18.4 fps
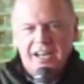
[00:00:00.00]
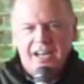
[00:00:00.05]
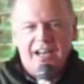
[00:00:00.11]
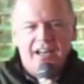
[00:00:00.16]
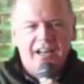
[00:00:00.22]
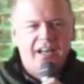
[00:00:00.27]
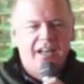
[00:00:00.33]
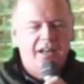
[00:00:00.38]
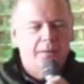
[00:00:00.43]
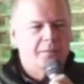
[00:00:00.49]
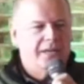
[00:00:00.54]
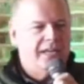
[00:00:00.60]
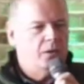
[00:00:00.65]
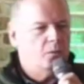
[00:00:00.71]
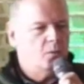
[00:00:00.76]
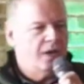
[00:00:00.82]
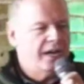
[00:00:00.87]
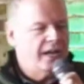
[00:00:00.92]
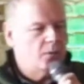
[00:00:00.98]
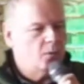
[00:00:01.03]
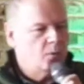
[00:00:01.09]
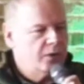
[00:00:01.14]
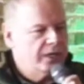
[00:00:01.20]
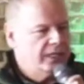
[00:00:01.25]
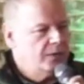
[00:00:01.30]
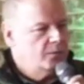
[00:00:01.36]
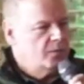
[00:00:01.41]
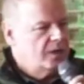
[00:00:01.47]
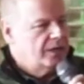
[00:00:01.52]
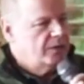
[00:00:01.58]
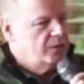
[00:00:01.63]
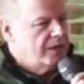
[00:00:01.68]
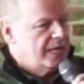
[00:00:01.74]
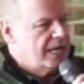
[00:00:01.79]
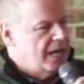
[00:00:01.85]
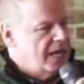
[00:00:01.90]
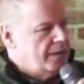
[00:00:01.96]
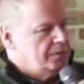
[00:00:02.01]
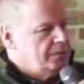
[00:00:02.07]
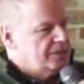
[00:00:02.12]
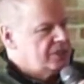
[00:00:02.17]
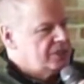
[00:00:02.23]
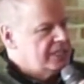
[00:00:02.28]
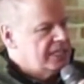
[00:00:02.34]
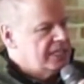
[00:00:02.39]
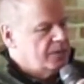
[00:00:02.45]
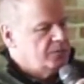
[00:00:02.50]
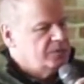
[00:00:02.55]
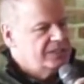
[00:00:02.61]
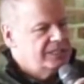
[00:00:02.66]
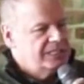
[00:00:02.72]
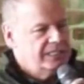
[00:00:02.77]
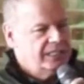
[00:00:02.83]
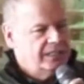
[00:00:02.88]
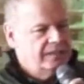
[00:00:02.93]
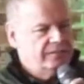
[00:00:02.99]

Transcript: And what I really wanted to accomplish today was to give